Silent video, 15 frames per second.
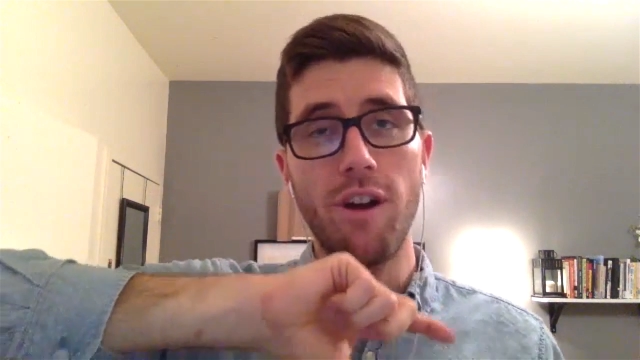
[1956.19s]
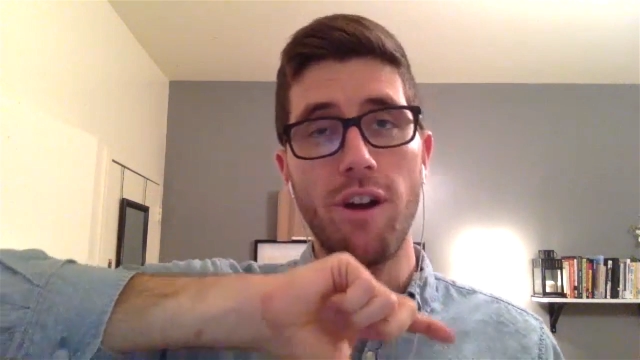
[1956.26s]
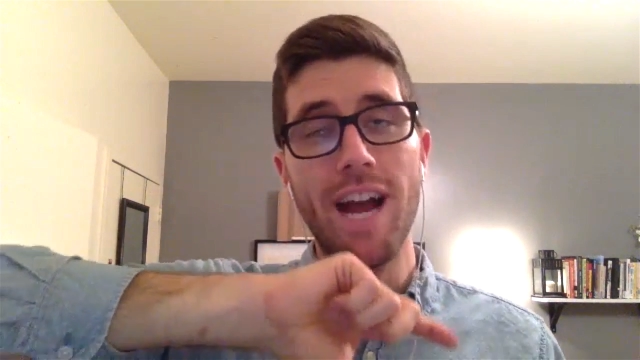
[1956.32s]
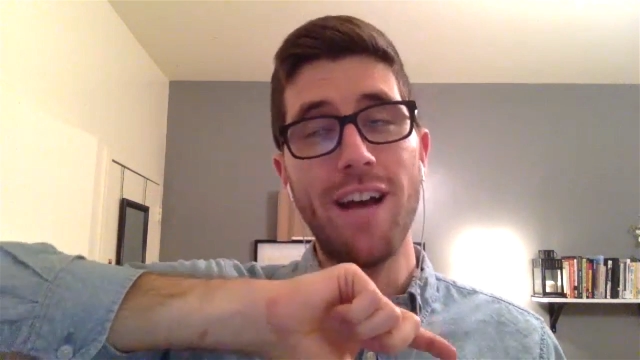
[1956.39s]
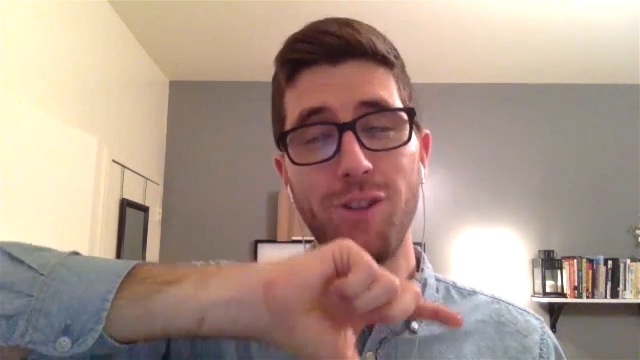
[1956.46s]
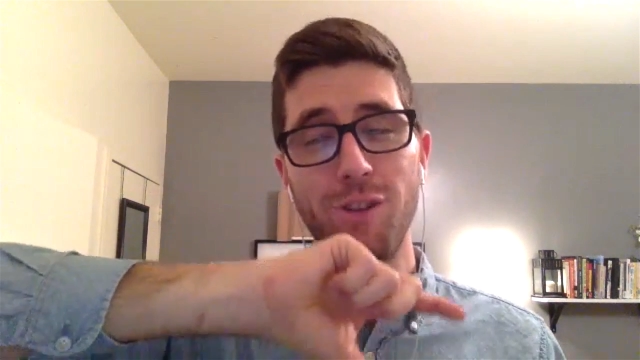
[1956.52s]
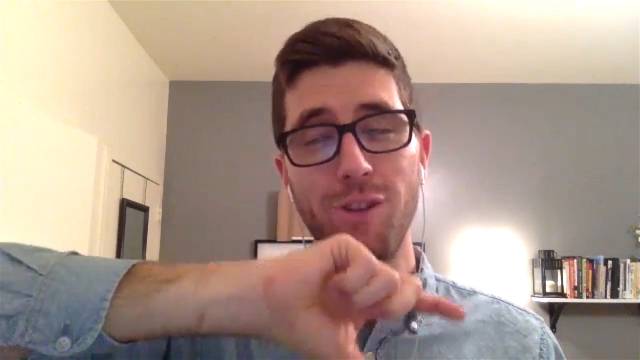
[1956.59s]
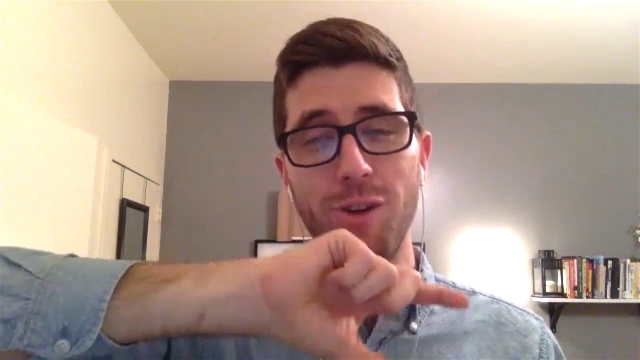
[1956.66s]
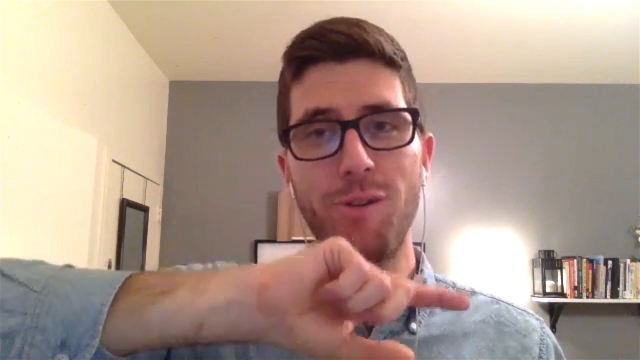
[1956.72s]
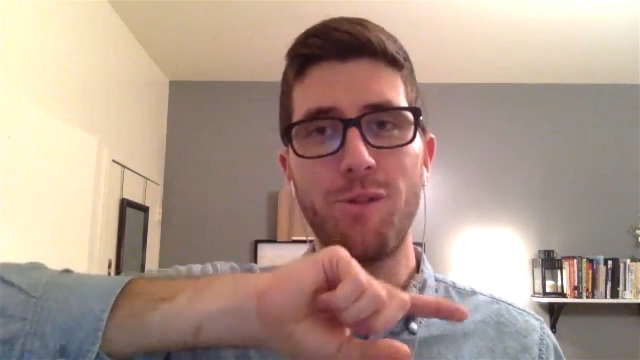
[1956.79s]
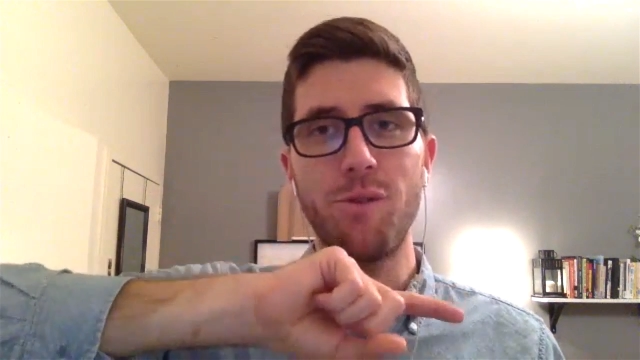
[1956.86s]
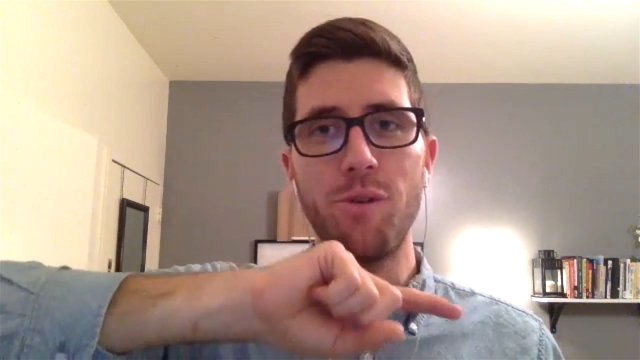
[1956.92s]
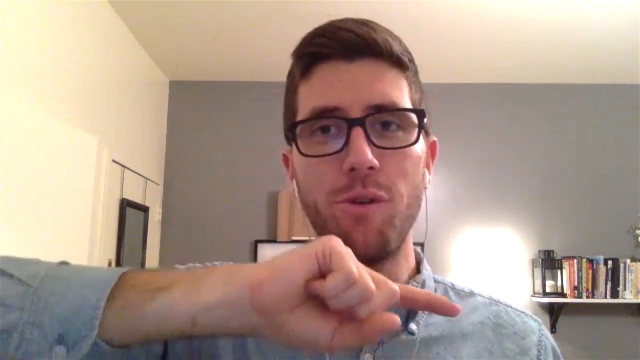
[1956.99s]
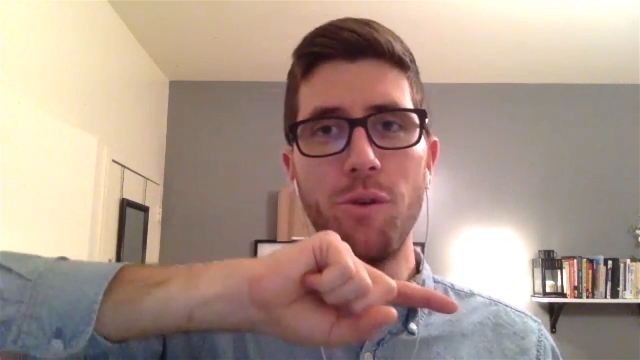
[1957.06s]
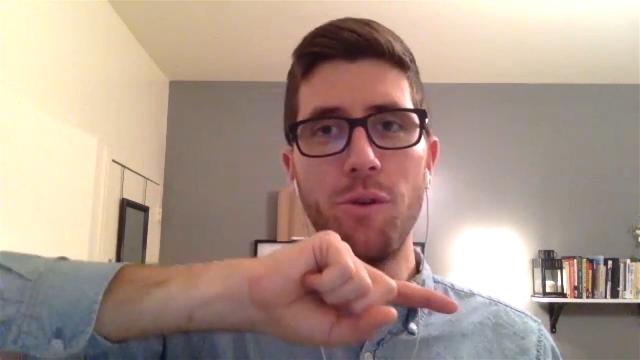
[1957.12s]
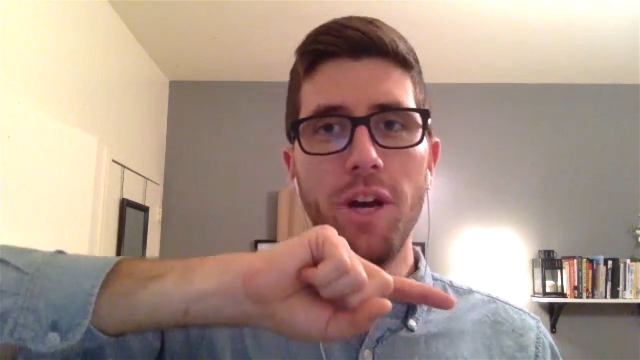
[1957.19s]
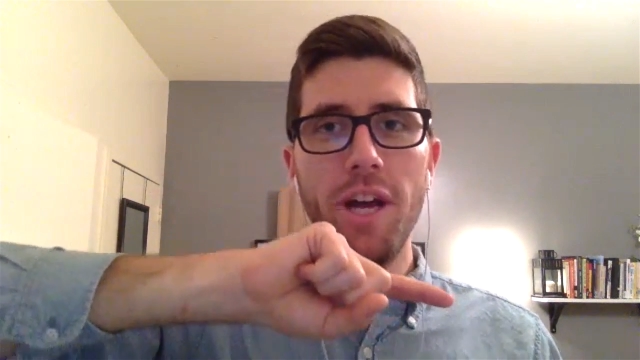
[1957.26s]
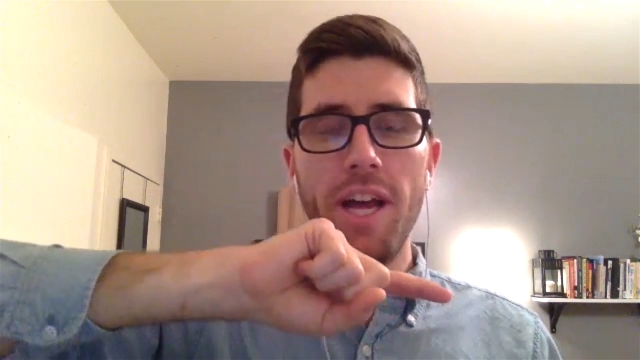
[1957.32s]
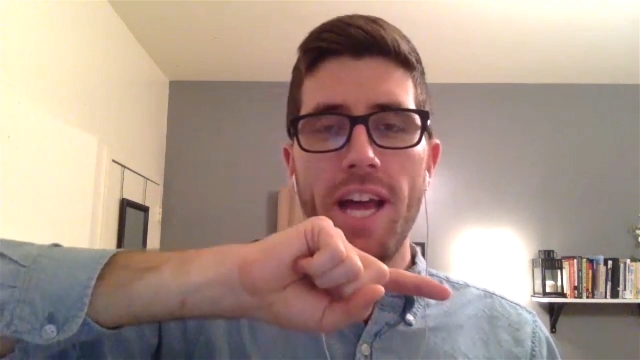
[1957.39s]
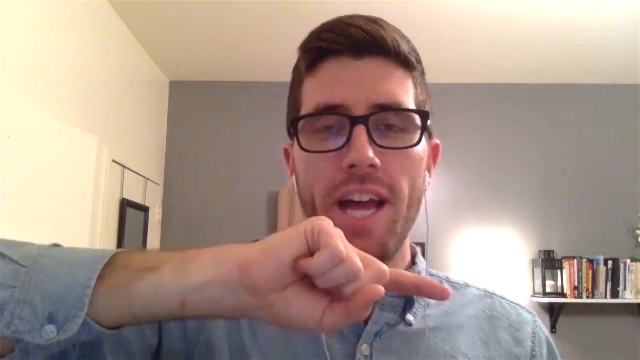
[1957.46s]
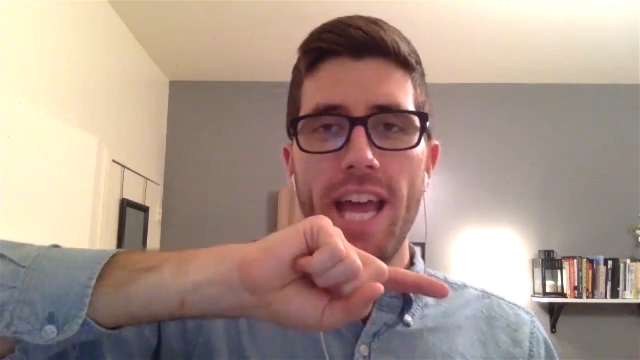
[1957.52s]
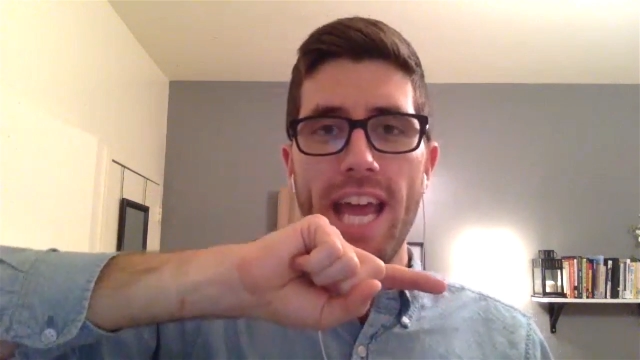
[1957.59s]
or has you go through
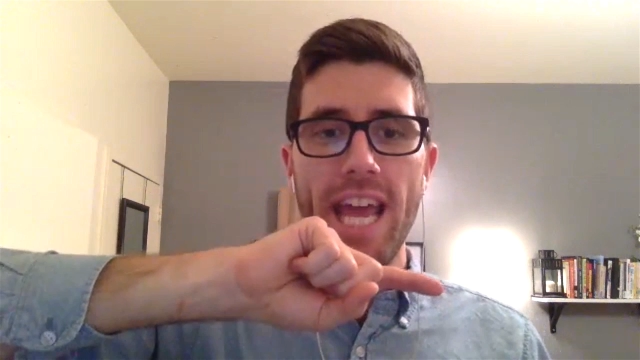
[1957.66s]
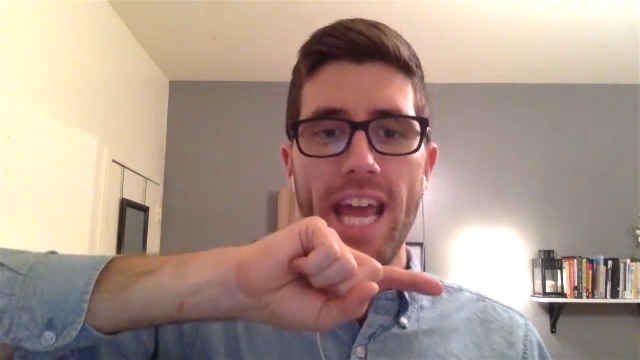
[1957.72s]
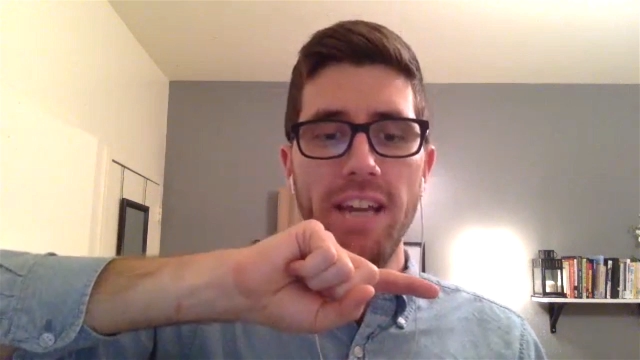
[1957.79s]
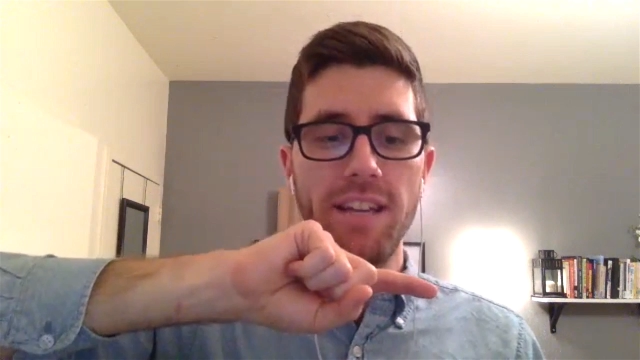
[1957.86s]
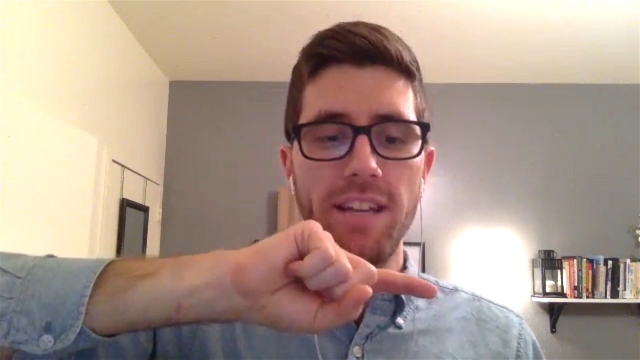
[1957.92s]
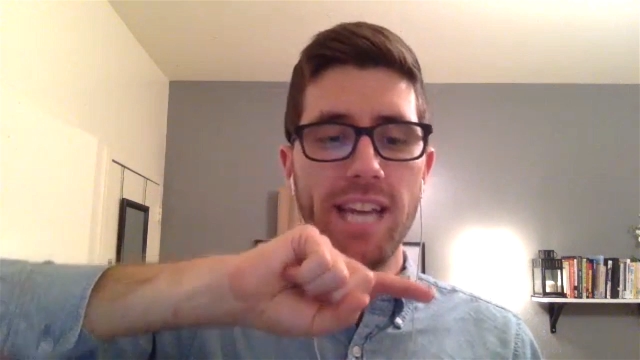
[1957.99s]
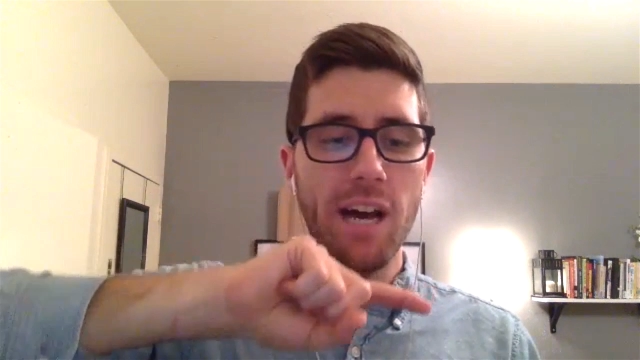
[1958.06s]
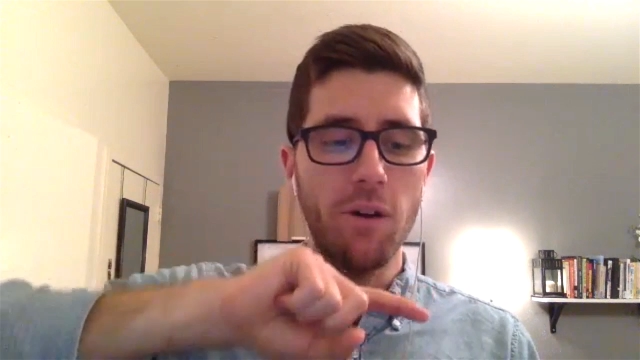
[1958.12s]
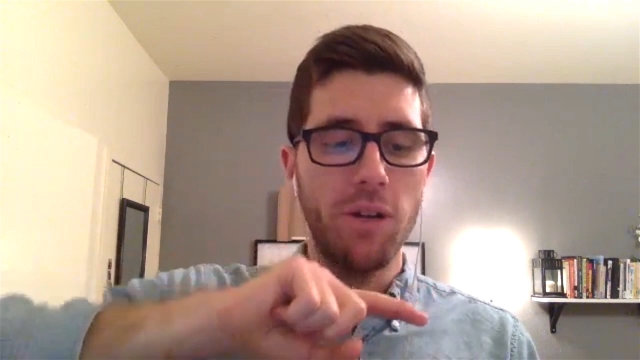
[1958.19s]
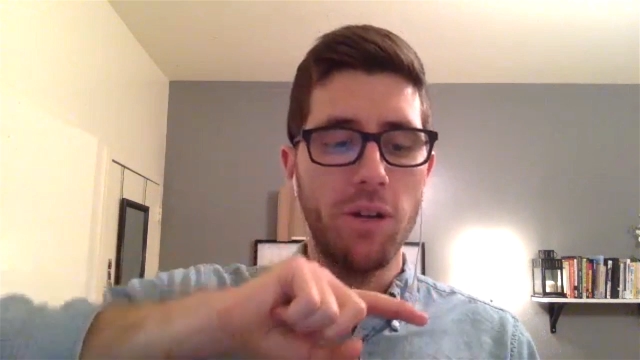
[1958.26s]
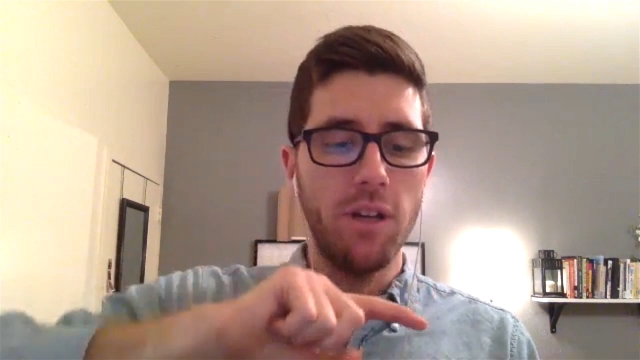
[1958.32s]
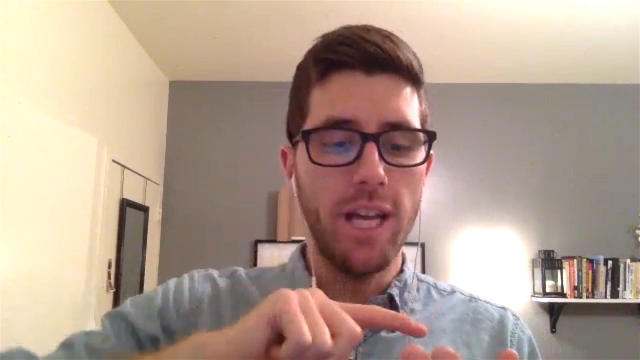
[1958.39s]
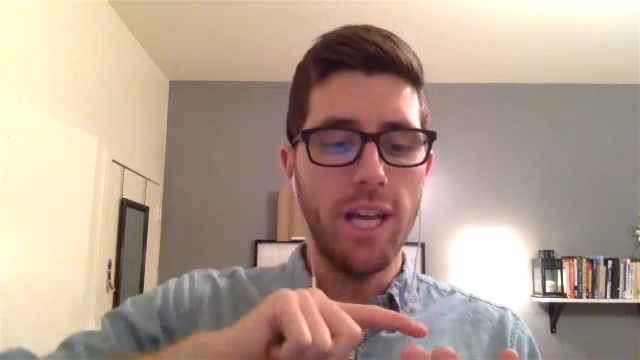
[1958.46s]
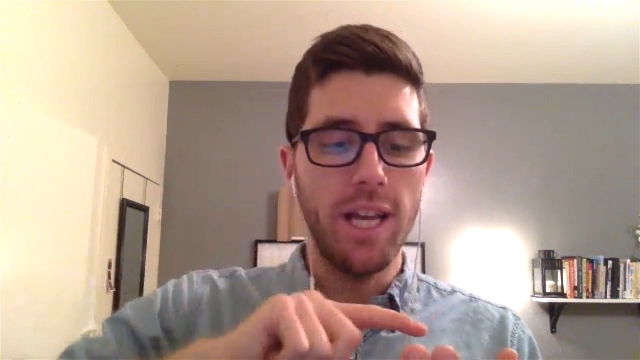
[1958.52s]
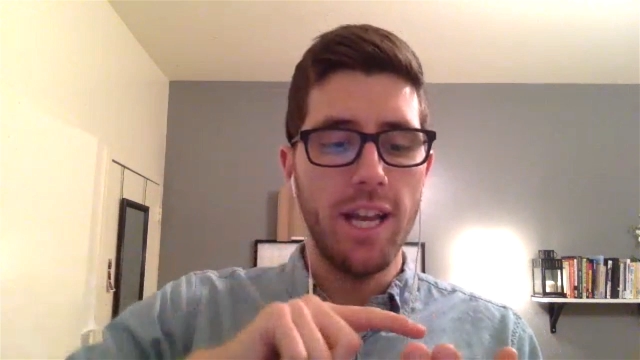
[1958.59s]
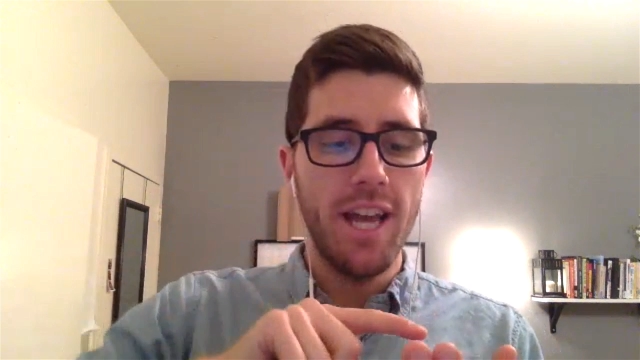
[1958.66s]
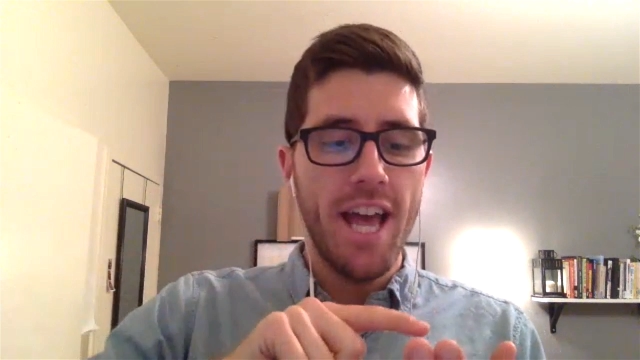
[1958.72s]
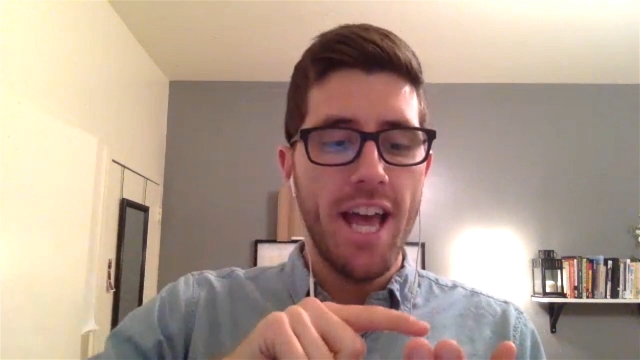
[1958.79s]
and calculate